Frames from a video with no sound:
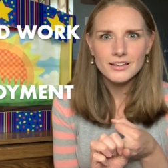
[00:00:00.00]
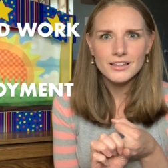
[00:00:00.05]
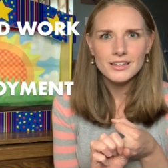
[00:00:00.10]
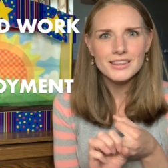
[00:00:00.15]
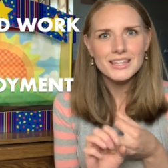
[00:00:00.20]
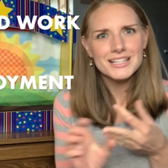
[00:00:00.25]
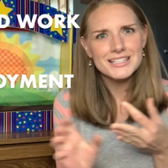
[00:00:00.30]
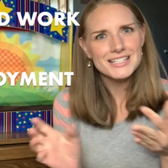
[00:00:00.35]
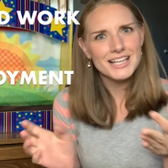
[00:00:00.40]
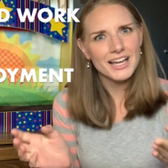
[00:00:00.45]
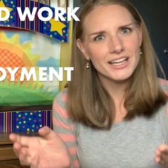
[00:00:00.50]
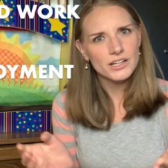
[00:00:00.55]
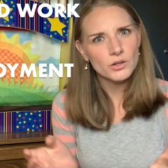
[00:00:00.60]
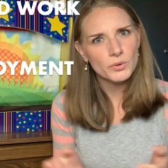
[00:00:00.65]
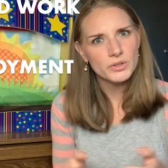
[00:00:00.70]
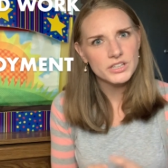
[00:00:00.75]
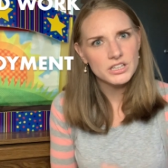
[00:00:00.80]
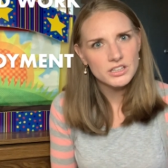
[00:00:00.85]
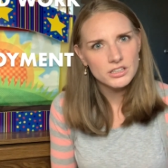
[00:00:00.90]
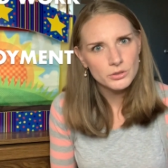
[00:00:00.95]
That's kind of
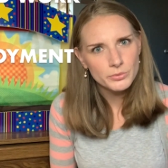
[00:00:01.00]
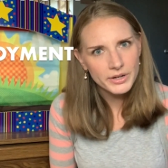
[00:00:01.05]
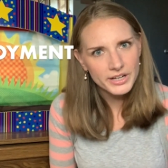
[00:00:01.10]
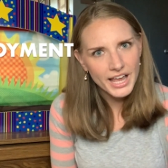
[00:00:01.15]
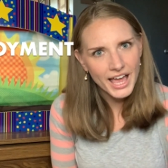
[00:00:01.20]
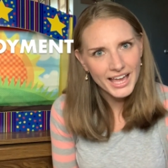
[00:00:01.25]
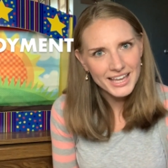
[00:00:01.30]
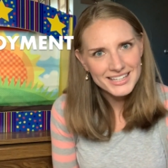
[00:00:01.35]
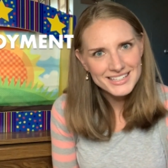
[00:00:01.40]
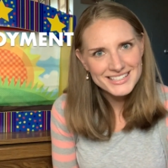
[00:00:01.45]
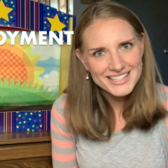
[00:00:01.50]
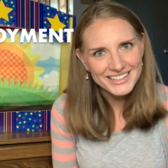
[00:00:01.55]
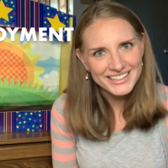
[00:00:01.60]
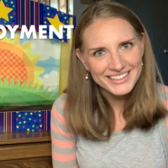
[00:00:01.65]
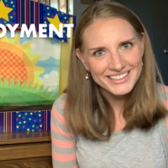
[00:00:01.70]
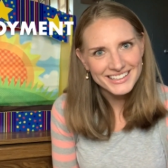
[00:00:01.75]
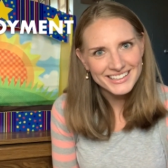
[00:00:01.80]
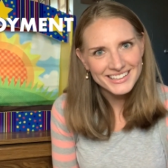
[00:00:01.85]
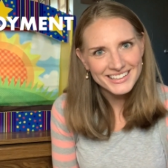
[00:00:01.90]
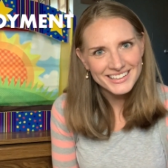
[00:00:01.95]
what the little red hen
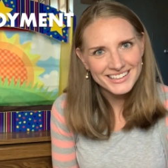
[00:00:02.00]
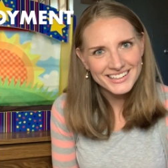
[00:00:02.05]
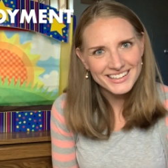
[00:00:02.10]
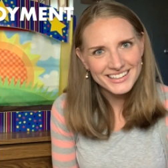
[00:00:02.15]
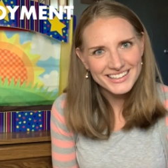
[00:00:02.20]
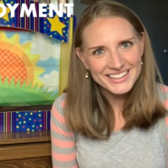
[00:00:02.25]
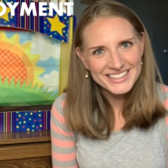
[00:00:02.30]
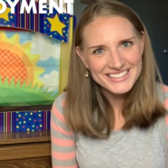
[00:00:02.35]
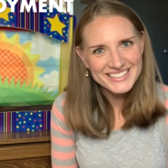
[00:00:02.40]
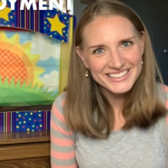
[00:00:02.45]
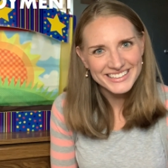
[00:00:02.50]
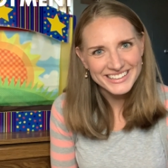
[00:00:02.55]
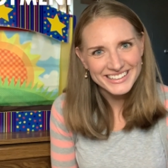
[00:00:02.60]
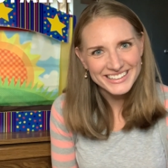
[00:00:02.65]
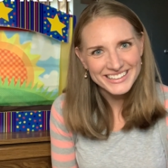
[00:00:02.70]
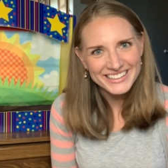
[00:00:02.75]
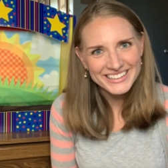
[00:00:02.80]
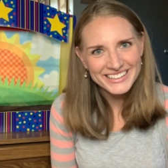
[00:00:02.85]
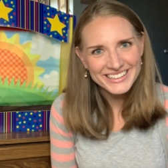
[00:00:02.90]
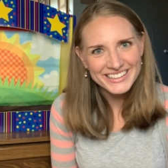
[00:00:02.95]
did, isn't it?
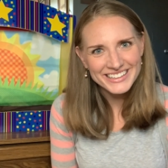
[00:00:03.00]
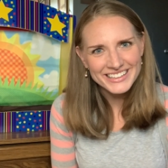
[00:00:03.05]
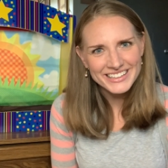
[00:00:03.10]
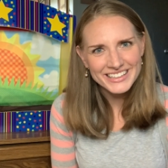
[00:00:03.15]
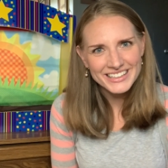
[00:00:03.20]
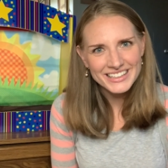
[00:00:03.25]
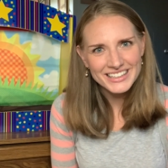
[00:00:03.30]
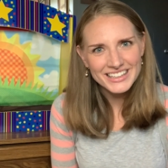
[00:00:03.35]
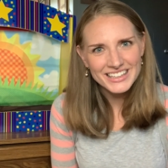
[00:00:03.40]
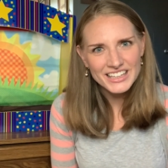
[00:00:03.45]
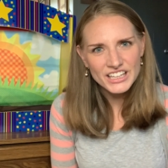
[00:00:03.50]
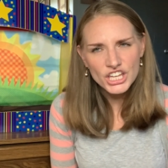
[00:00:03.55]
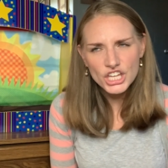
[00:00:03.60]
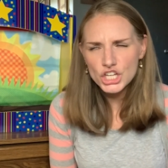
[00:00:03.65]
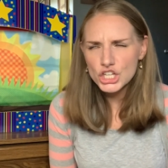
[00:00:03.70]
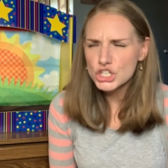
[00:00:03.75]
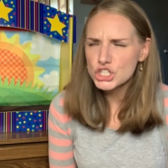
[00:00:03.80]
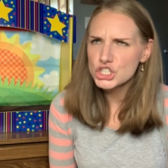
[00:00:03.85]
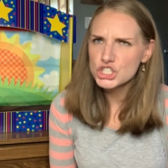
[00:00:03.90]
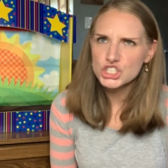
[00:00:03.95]

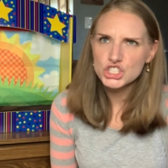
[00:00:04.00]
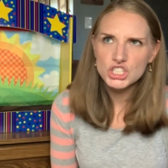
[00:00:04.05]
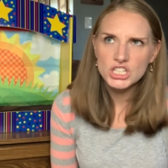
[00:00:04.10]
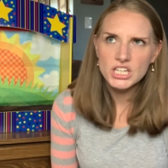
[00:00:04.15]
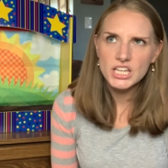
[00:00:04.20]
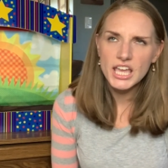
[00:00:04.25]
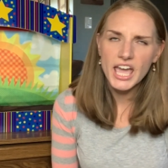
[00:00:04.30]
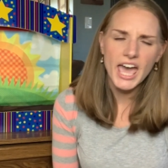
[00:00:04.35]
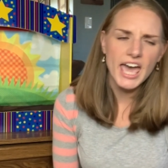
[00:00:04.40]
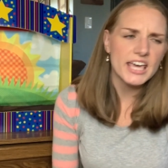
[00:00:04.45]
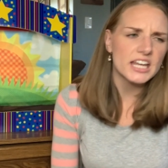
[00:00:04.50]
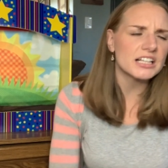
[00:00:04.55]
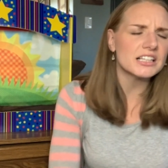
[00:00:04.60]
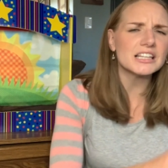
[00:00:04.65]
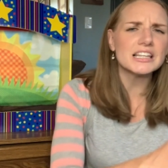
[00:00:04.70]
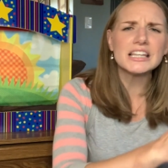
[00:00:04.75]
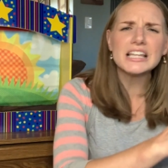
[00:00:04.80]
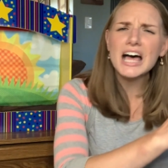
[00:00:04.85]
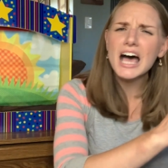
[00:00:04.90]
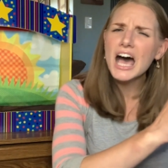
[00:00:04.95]
She had a
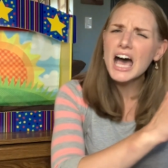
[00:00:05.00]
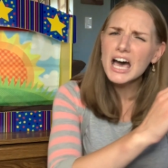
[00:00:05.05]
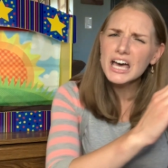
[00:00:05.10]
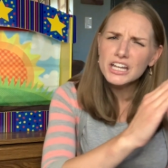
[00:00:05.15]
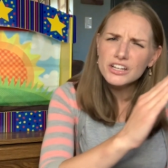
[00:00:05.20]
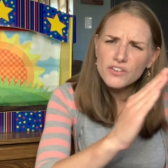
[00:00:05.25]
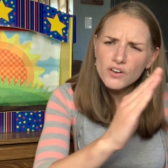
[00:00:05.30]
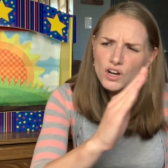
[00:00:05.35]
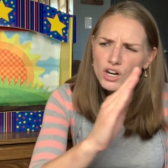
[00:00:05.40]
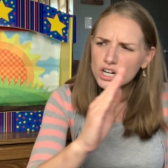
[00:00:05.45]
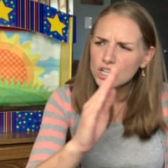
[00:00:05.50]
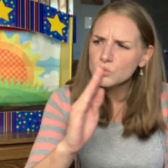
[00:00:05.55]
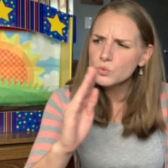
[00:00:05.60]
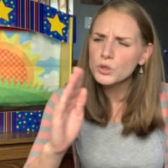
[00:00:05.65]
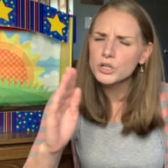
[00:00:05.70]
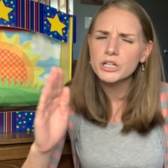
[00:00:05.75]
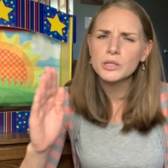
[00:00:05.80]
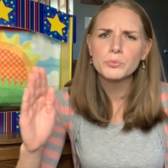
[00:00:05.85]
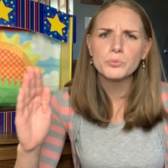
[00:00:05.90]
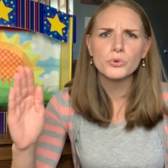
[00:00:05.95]
lot of hard
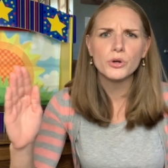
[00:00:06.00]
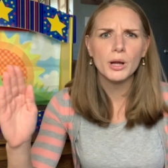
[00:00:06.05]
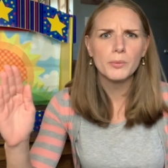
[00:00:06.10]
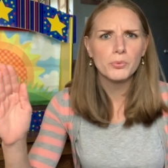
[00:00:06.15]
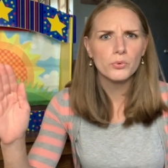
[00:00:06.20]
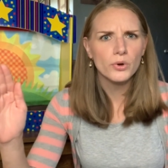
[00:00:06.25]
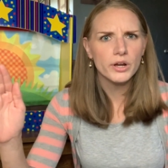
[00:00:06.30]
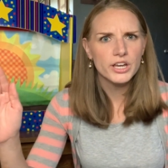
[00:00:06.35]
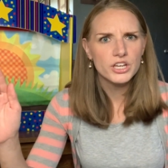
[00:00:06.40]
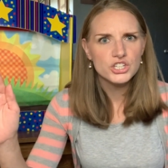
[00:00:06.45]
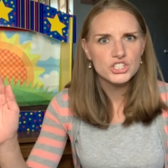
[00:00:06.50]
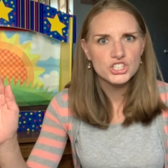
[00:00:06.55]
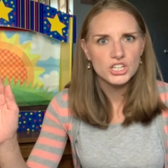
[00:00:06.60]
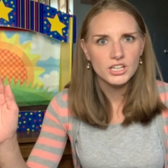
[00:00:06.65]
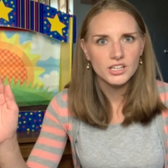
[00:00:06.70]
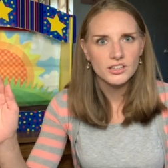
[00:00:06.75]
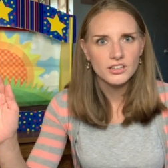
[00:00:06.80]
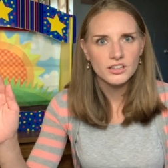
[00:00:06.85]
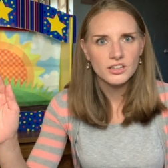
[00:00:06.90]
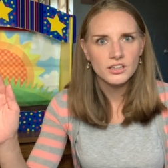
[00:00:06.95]
work and
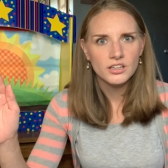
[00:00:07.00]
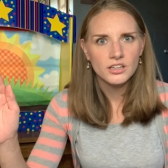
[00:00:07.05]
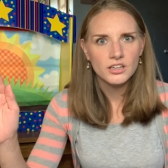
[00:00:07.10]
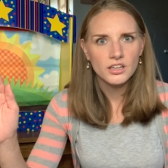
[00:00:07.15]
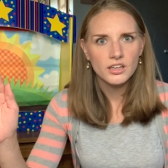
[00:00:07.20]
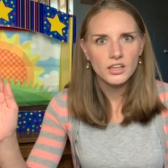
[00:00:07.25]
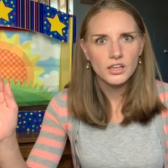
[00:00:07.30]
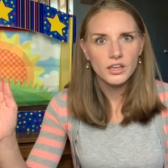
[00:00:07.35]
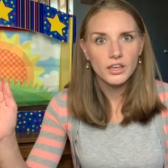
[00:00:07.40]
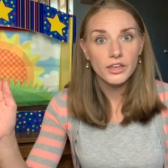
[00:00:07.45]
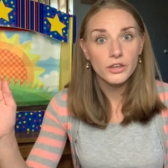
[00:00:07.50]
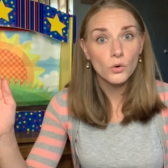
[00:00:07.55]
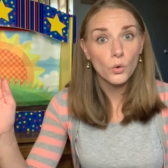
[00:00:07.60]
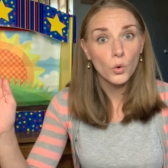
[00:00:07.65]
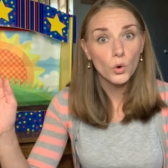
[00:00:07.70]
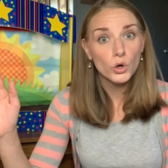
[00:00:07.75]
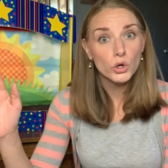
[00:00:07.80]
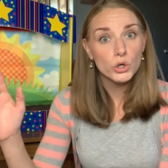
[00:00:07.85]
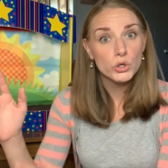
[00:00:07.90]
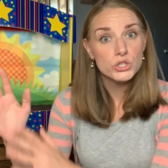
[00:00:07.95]
preparation in
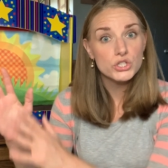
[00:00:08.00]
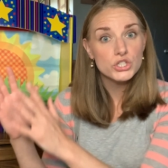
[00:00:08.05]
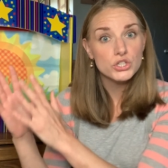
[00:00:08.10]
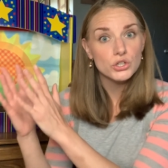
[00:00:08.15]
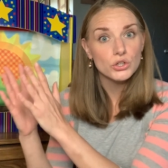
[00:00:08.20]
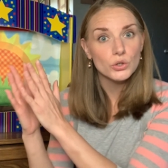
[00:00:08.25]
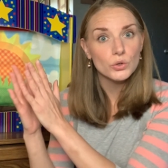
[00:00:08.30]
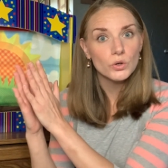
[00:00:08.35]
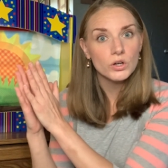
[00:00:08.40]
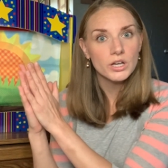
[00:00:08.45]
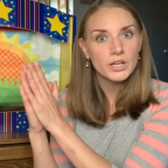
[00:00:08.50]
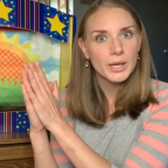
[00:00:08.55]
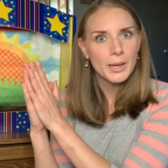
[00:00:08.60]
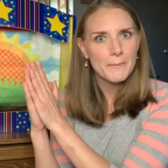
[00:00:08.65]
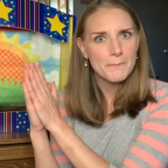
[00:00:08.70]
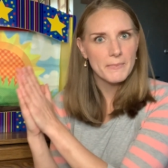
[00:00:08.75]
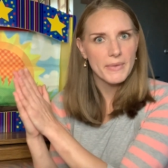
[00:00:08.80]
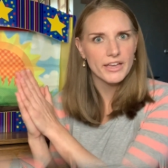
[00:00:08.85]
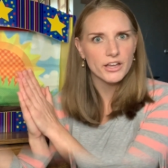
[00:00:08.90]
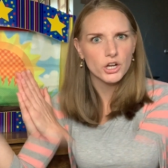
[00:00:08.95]
order to
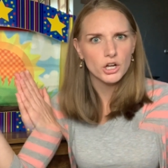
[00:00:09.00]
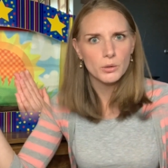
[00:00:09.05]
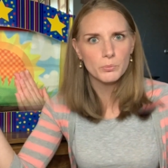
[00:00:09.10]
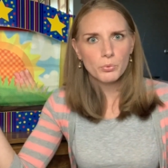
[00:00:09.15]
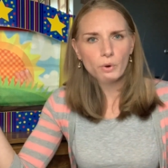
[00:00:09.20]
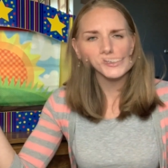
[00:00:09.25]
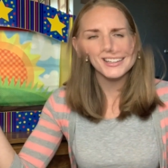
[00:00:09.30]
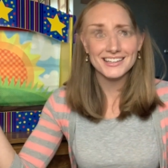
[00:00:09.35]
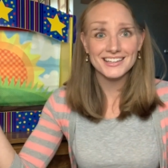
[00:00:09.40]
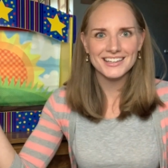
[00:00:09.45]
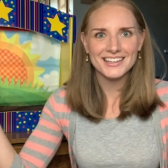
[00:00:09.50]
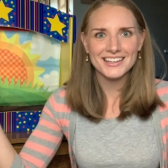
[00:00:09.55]
make her bread.